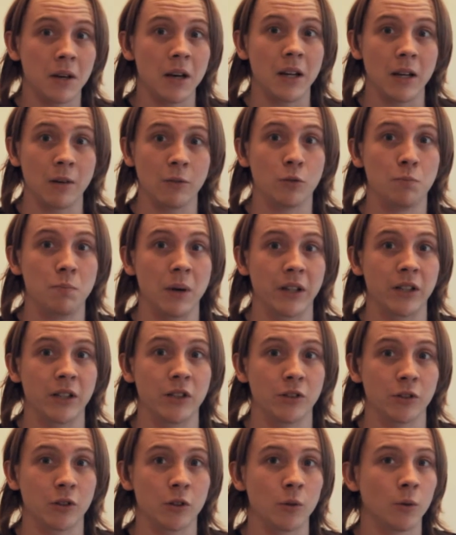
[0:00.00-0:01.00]
and it was
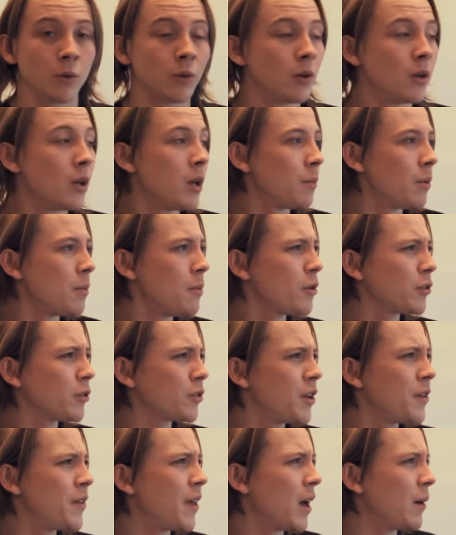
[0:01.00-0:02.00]
bitching cold. But
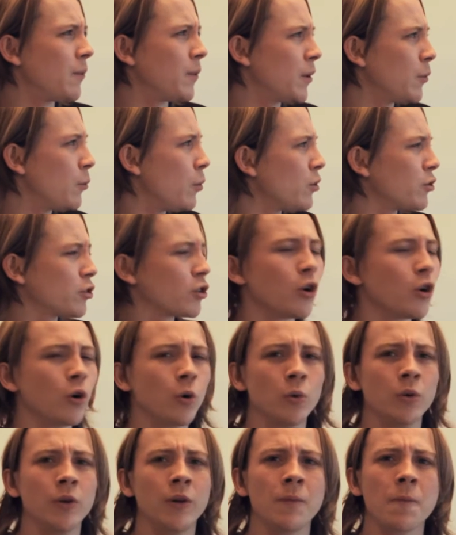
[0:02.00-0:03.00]
most of the time when it was
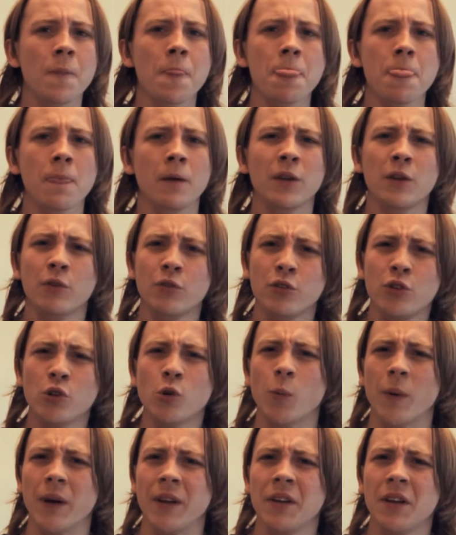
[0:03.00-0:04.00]
cold, there was
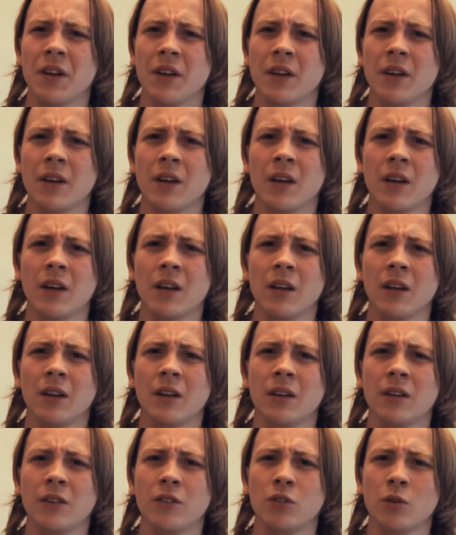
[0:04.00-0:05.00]
no wind,
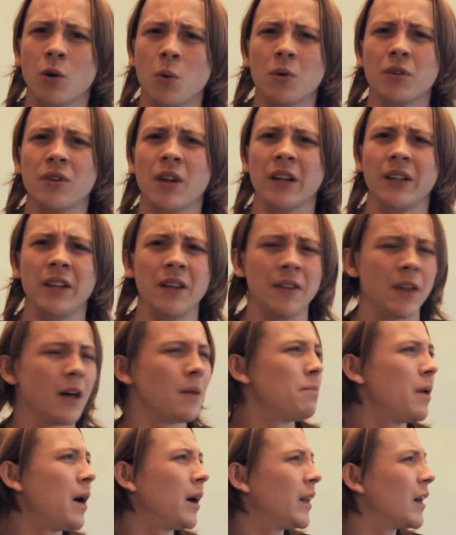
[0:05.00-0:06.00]
so it wasn't actually
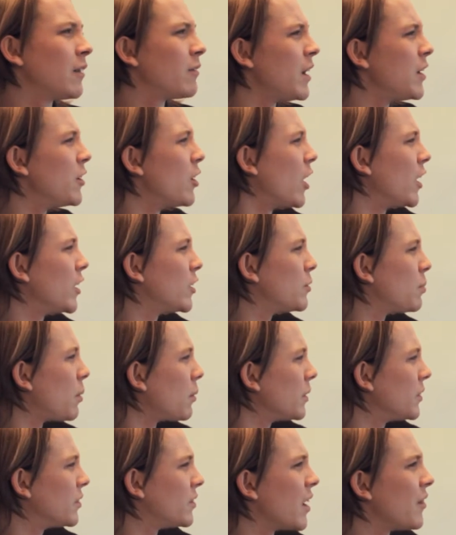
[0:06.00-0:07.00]
that bad. Like right now it's
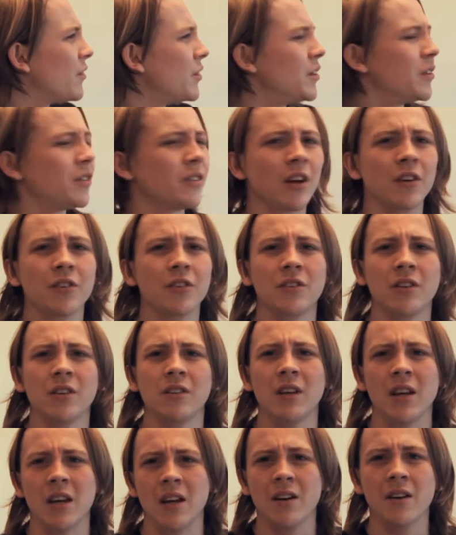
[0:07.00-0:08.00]
probably 7
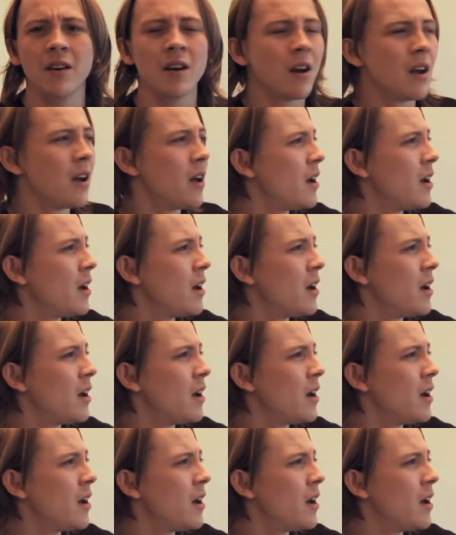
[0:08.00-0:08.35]
Celsius here,